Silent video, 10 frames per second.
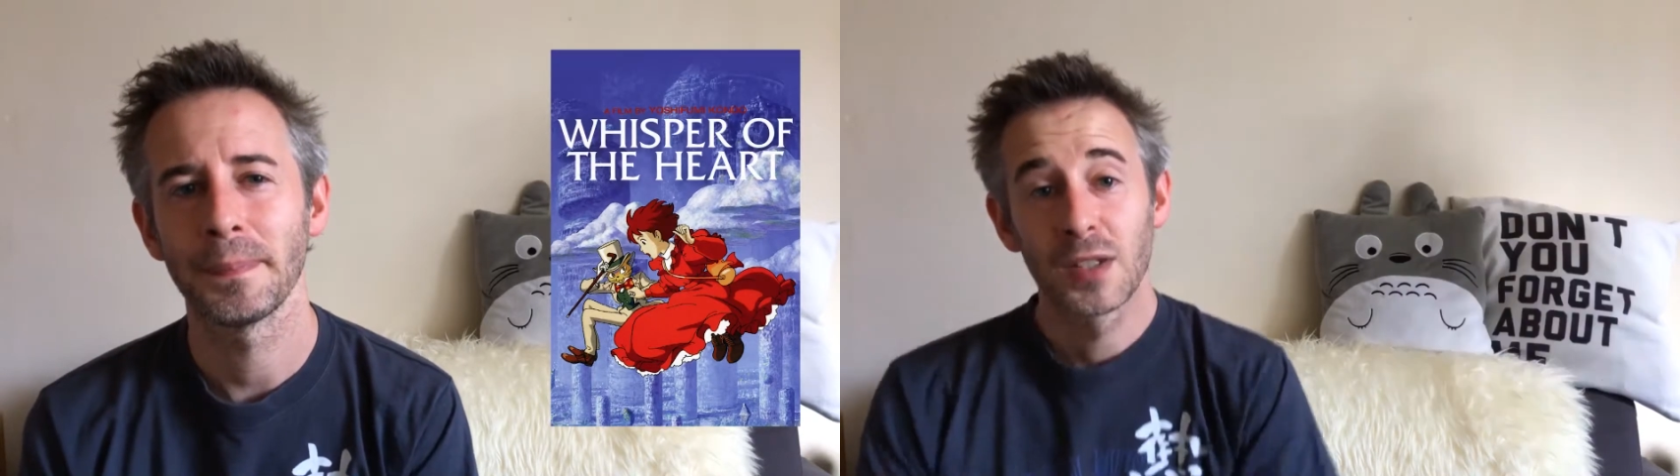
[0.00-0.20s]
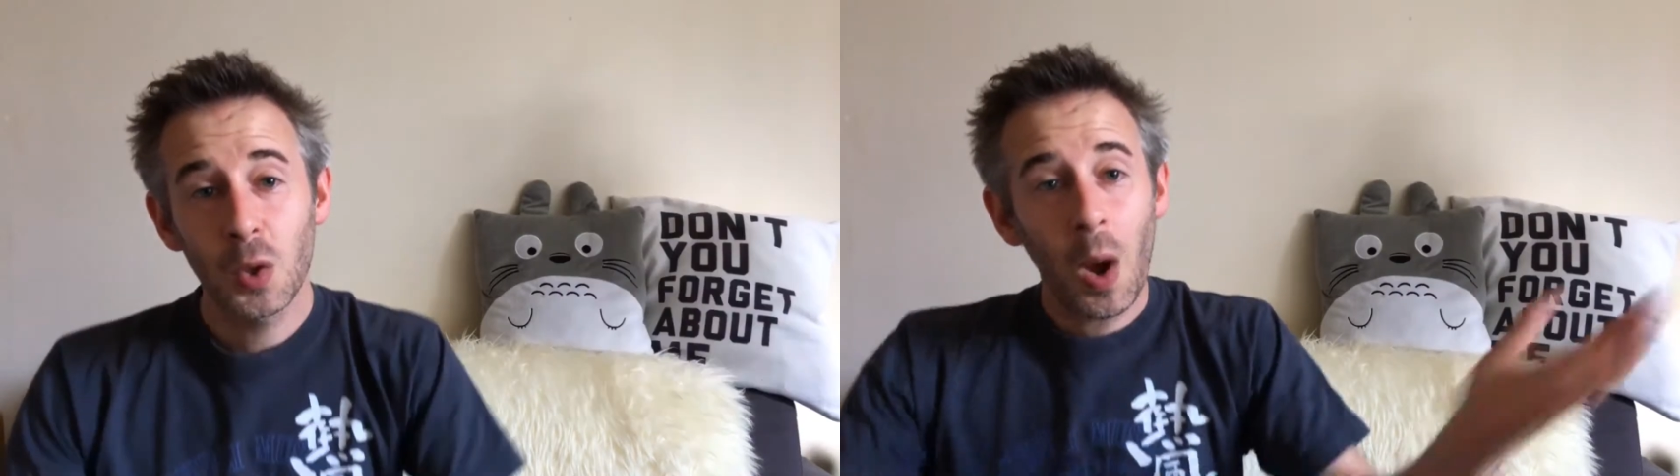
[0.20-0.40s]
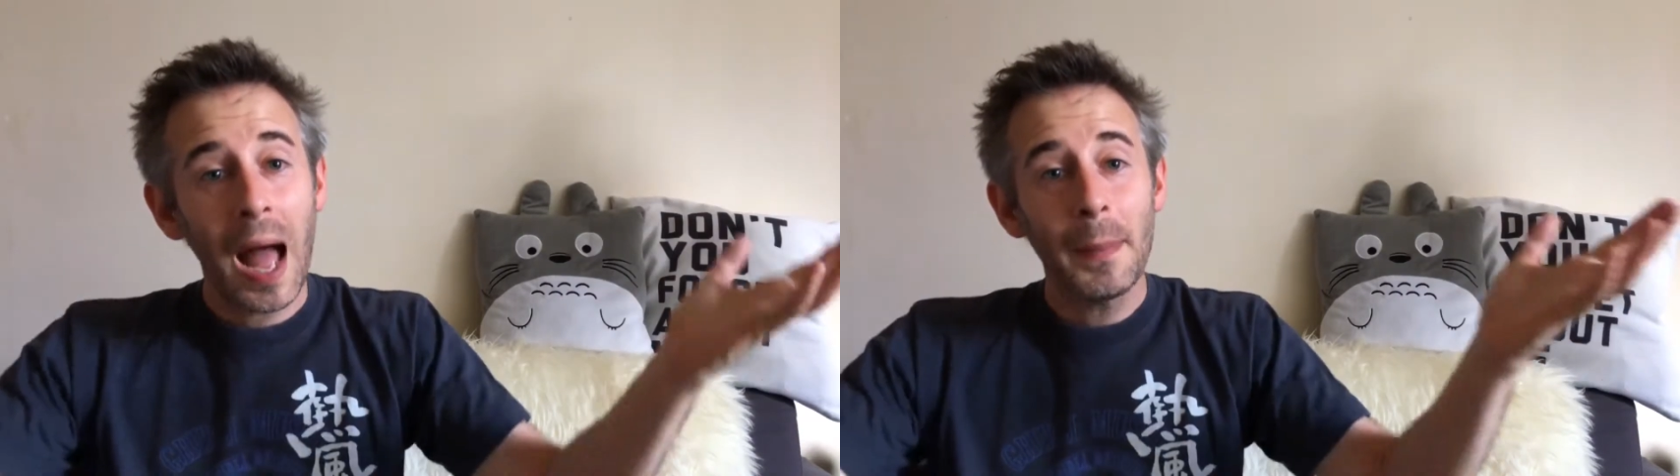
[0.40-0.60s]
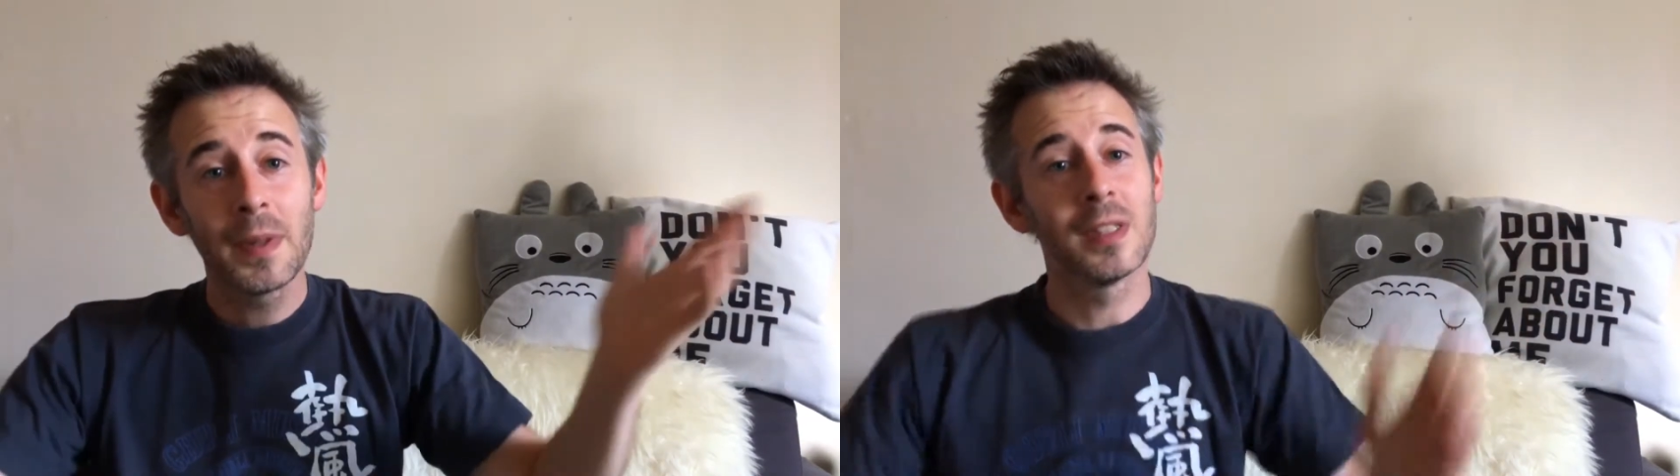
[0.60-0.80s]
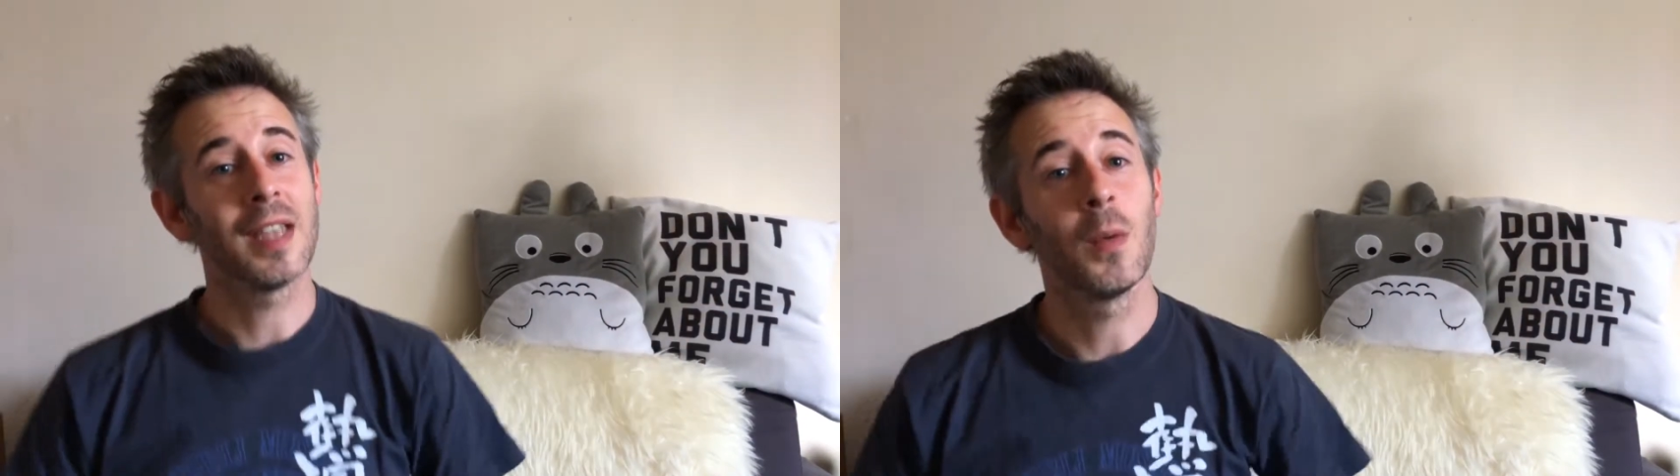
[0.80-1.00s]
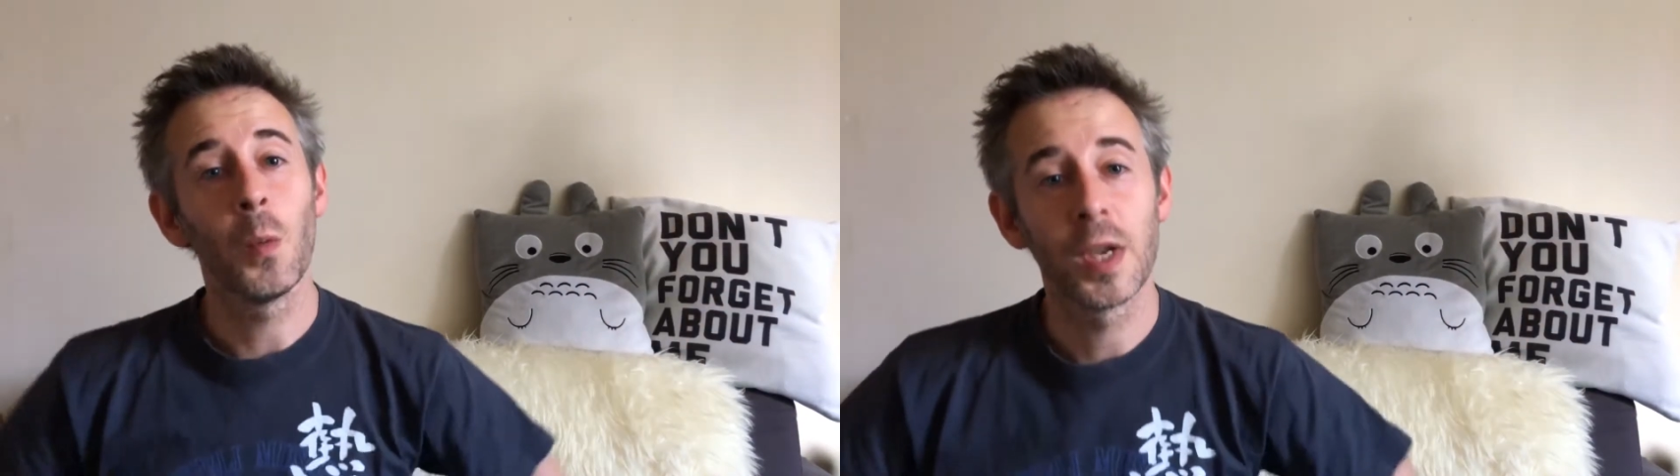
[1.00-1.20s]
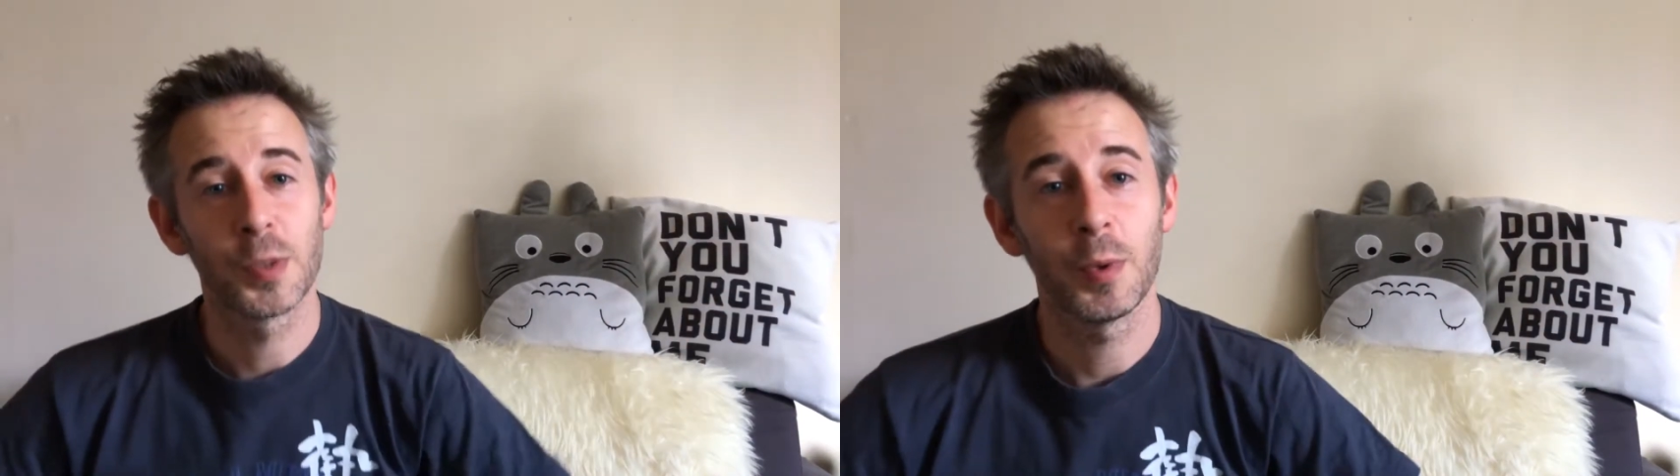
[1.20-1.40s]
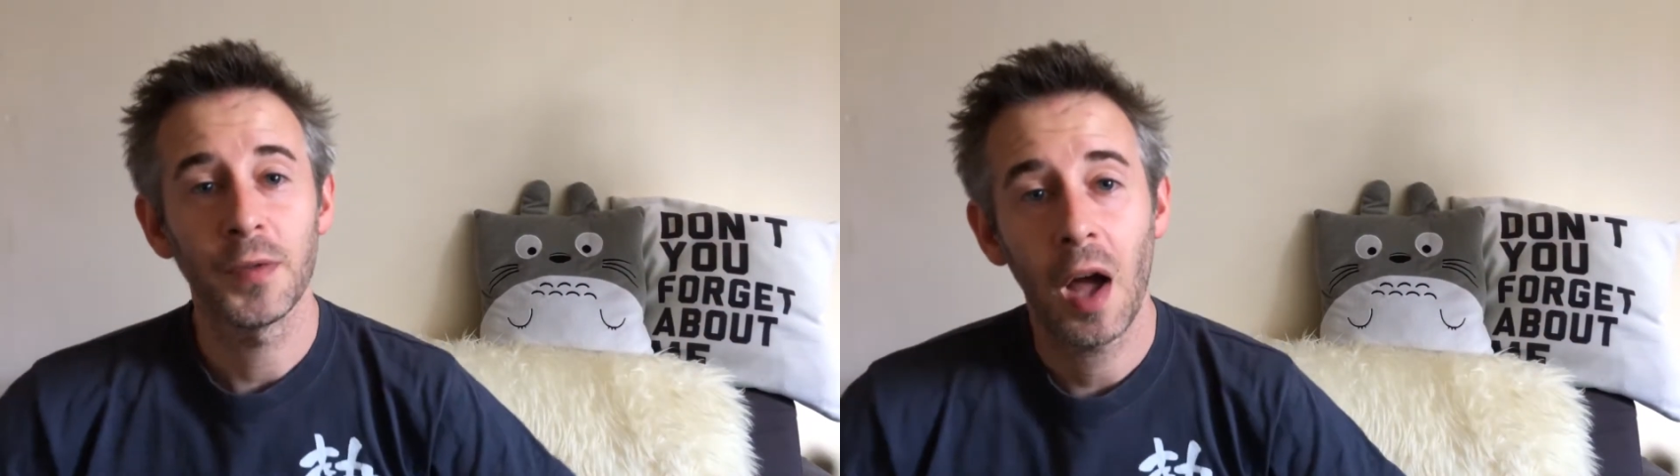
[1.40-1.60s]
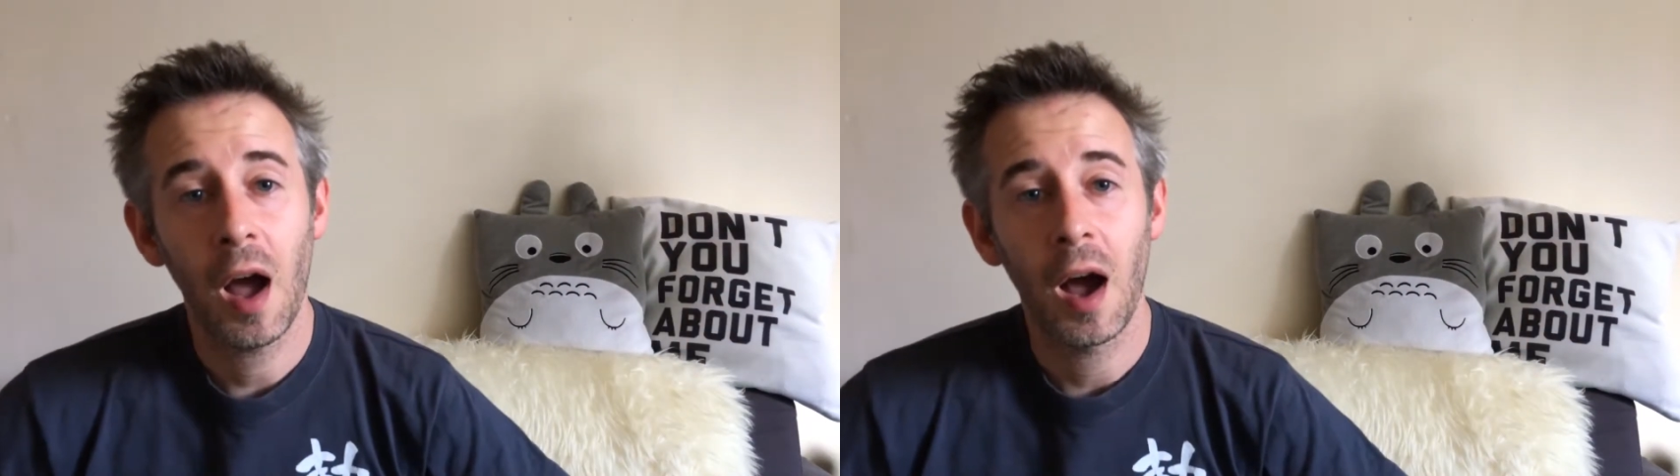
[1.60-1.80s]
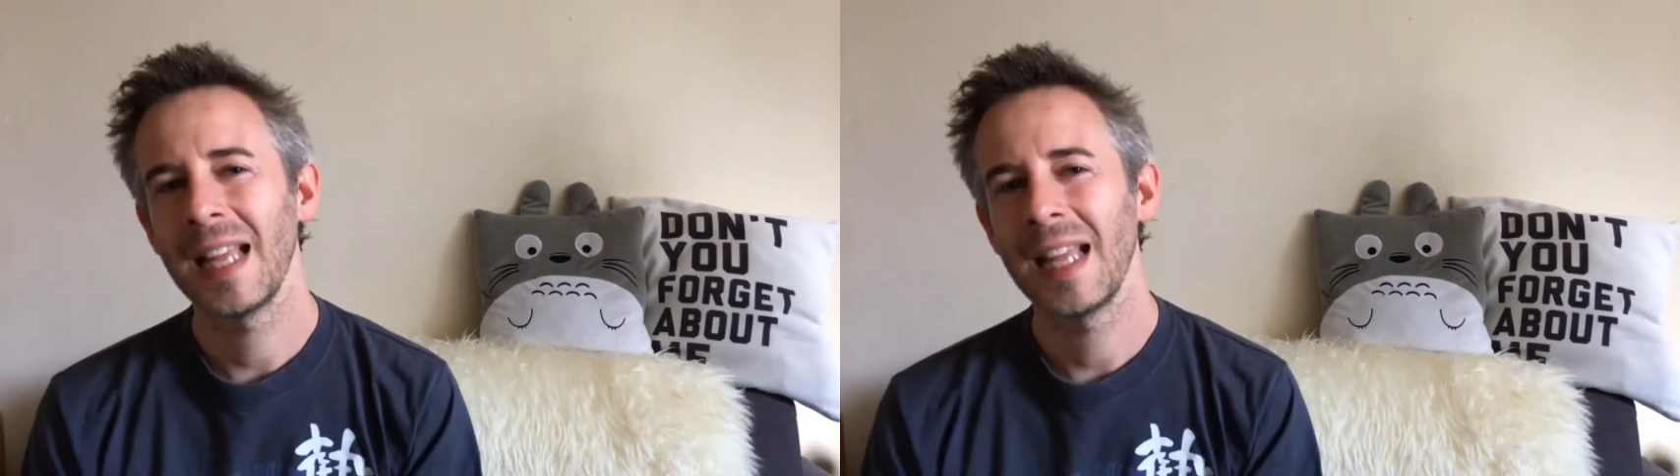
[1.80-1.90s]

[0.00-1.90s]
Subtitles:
So what happens in Whisper of the Heart?